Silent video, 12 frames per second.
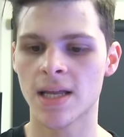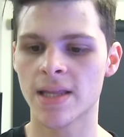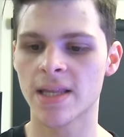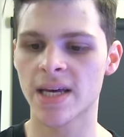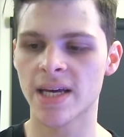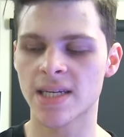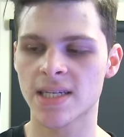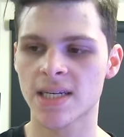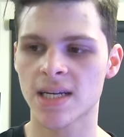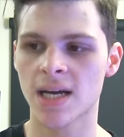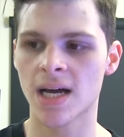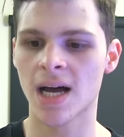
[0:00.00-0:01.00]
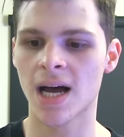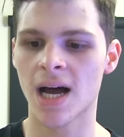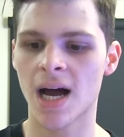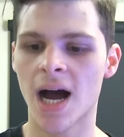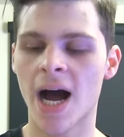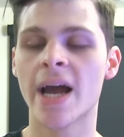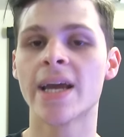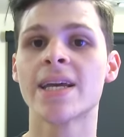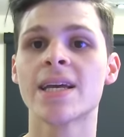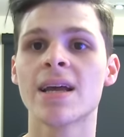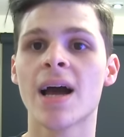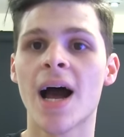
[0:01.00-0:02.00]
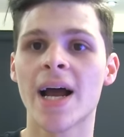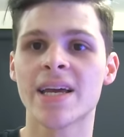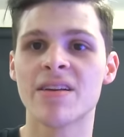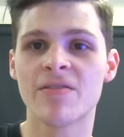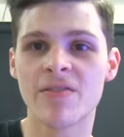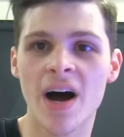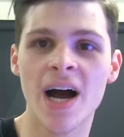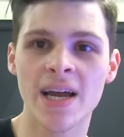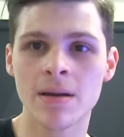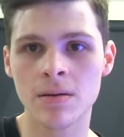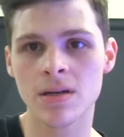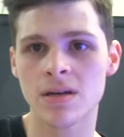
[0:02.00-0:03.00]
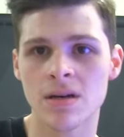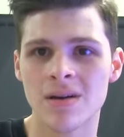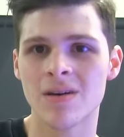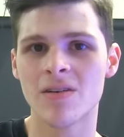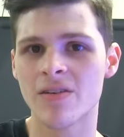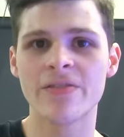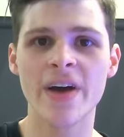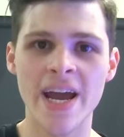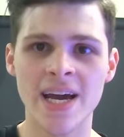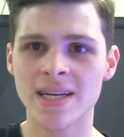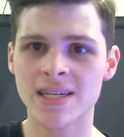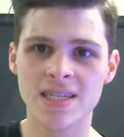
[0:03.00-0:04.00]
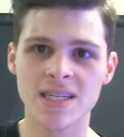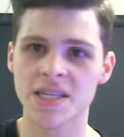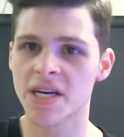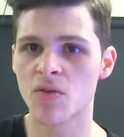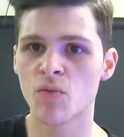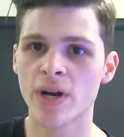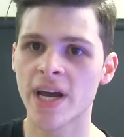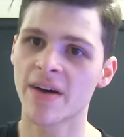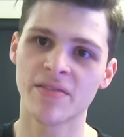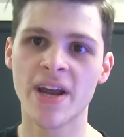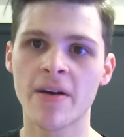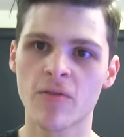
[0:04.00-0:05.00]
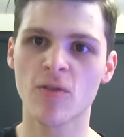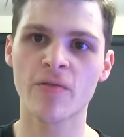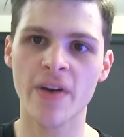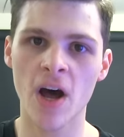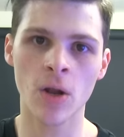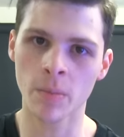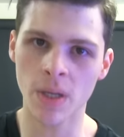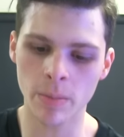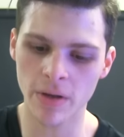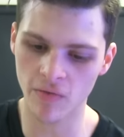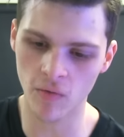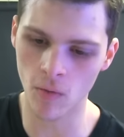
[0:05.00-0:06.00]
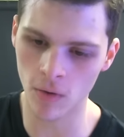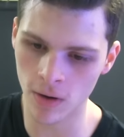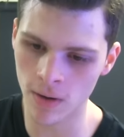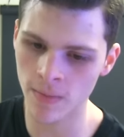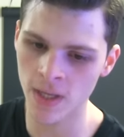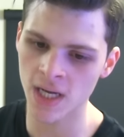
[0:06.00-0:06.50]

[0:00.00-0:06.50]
that I can find fans that would have never found me before,